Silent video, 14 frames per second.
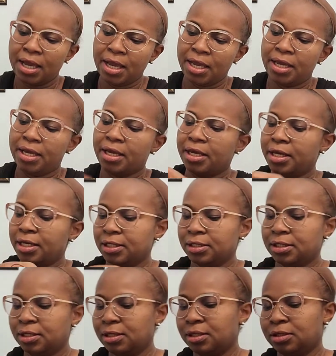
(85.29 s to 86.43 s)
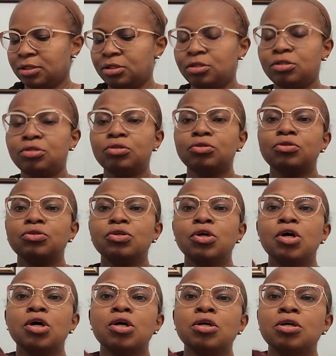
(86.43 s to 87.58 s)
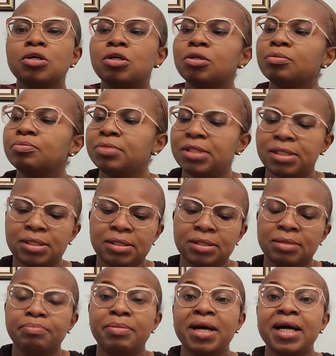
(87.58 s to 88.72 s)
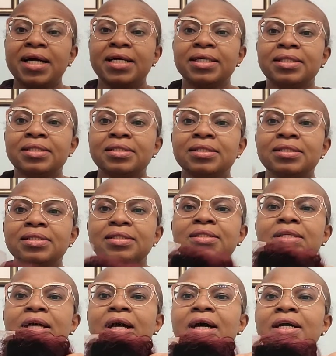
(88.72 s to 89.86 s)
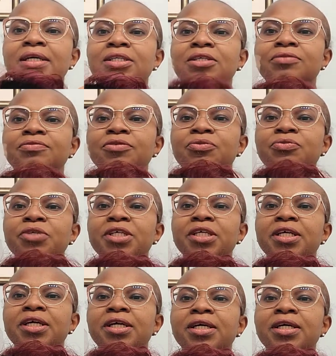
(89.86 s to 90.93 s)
and two combs by the side of the wig